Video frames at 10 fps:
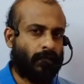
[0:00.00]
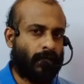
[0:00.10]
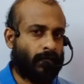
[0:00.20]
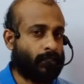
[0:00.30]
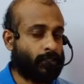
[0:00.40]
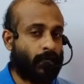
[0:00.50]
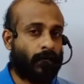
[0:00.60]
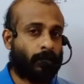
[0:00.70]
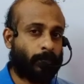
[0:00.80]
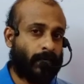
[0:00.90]
at
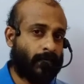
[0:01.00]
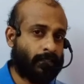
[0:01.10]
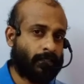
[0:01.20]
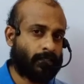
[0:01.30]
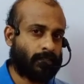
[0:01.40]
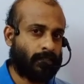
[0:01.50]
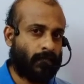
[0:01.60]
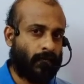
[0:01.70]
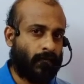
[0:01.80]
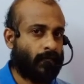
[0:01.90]
sharp
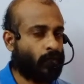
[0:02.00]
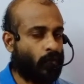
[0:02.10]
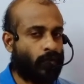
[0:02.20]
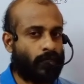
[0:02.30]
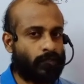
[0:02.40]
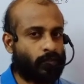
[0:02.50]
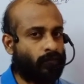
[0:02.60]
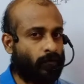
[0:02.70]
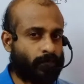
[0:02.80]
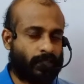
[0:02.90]
edges and corners of
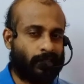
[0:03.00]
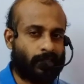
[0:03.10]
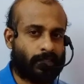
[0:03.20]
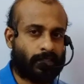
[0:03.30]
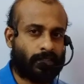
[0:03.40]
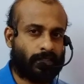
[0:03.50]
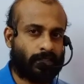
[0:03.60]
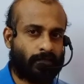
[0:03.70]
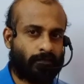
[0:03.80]
obstacles.